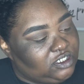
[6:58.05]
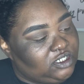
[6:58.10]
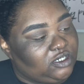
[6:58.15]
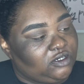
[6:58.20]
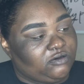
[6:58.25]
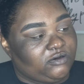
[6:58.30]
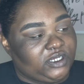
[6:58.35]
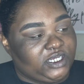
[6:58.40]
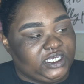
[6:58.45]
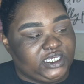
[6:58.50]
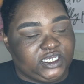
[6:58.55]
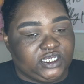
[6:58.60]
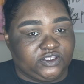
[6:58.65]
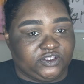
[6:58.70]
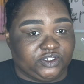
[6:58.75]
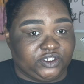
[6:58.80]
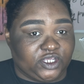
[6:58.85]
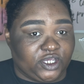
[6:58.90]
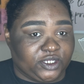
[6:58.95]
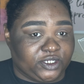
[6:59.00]
right here, the
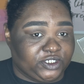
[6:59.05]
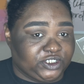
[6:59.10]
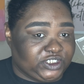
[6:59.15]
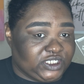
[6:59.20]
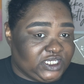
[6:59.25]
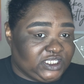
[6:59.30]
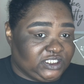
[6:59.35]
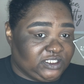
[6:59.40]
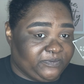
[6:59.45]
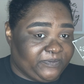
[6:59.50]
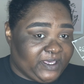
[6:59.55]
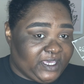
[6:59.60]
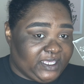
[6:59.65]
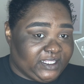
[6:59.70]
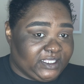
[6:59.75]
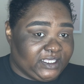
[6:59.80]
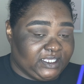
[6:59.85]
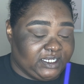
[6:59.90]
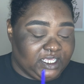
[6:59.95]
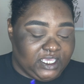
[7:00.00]
darker shade in the
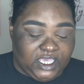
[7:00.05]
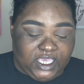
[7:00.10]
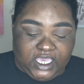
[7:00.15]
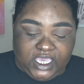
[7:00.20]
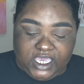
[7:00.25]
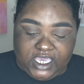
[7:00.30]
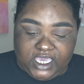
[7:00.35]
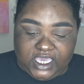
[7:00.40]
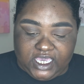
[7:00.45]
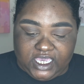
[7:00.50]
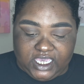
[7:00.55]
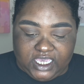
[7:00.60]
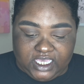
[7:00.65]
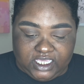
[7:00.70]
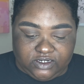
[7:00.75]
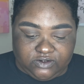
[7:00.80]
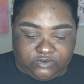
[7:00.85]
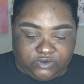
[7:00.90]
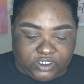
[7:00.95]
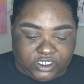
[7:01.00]
palette.
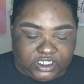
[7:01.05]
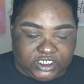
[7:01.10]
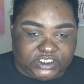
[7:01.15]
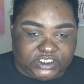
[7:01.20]
And we're gonna